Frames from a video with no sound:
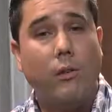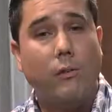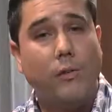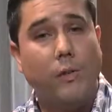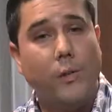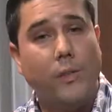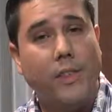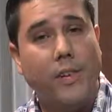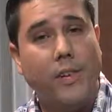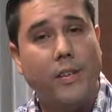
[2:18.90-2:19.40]
a
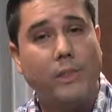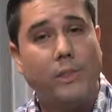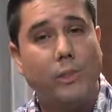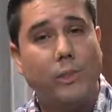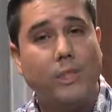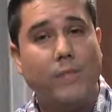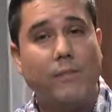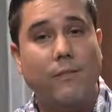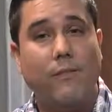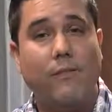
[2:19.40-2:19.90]
few things
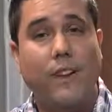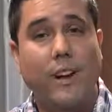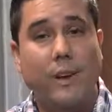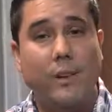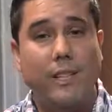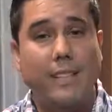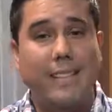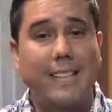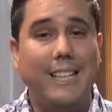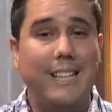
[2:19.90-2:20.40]
we can
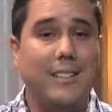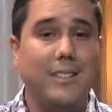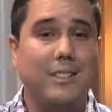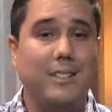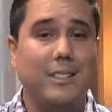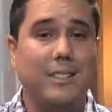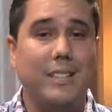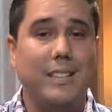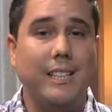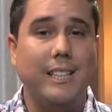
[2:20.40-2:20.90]
very
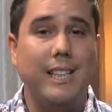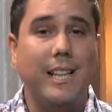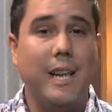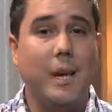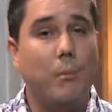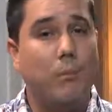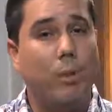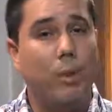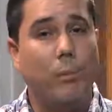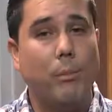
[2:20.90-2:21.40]
easily
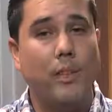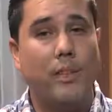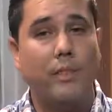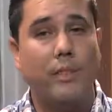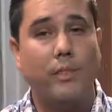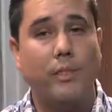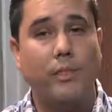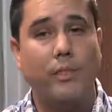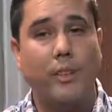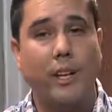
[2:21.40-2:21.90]
implement
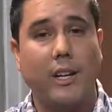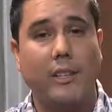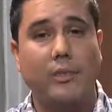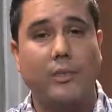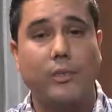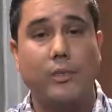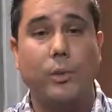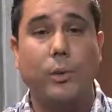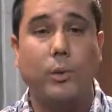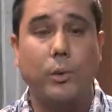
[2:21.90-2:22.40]
in our
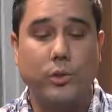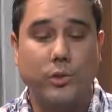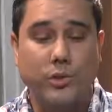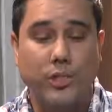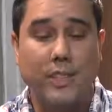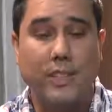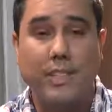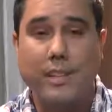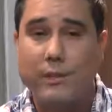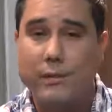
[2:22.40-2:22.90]
sites to
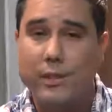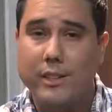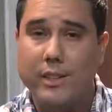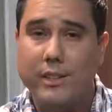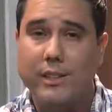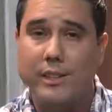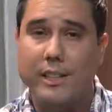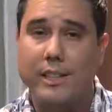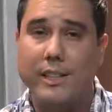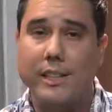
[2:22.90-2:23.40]

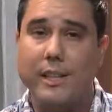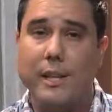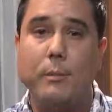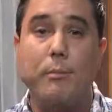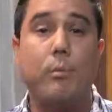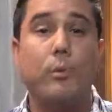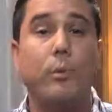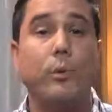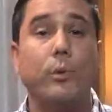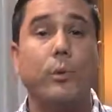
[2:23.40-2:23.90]
significantly
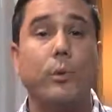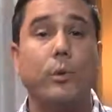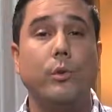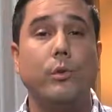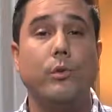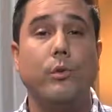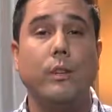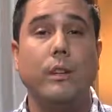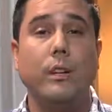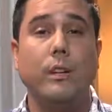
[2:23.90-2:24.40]

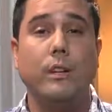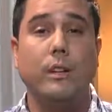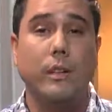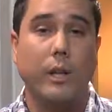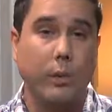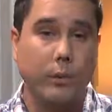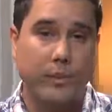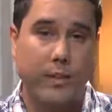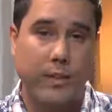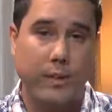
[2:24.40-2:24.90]
improve
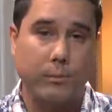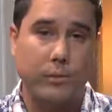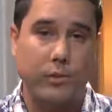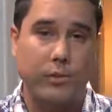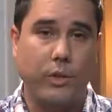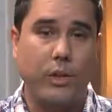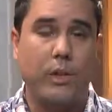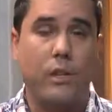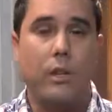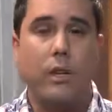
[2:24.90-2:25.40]
load
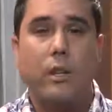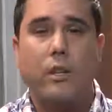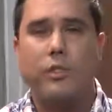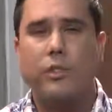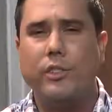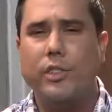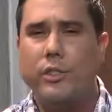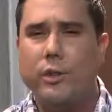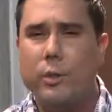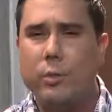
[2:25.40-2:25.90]
times.
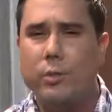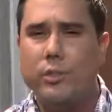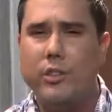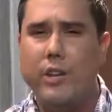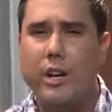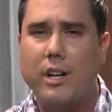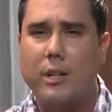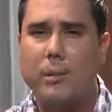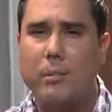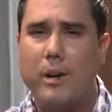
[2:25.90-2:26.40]
So here we'll
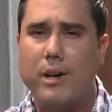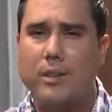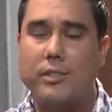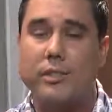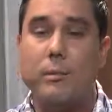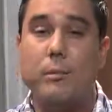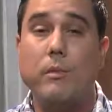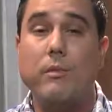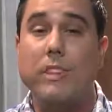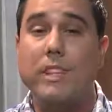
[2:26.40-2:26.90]
talk about
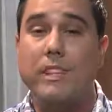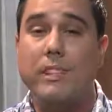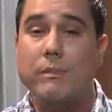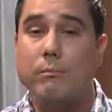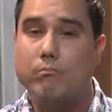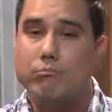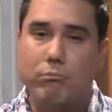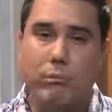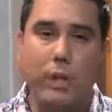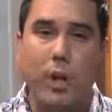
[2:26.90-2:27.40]
some of
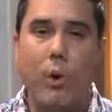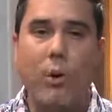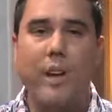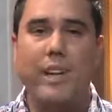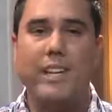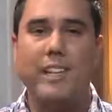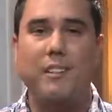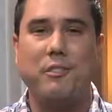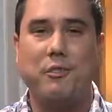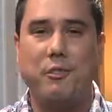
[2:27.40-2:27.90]
the
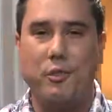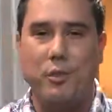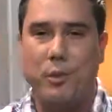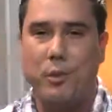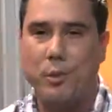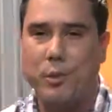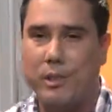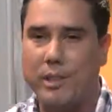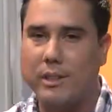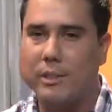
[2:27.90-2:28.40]
low-hanging
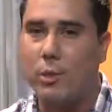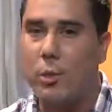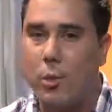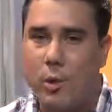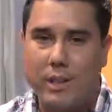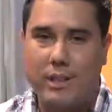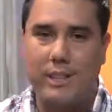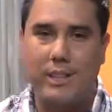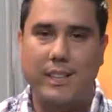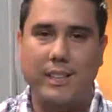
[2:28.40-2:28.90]
fruit we can
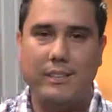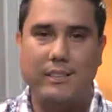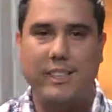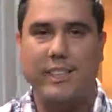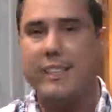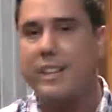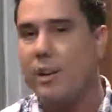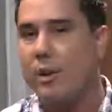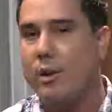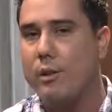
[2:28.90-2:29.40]
quickly
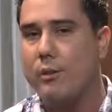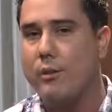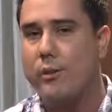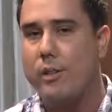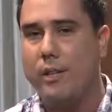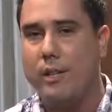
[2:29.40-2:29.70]
take care of.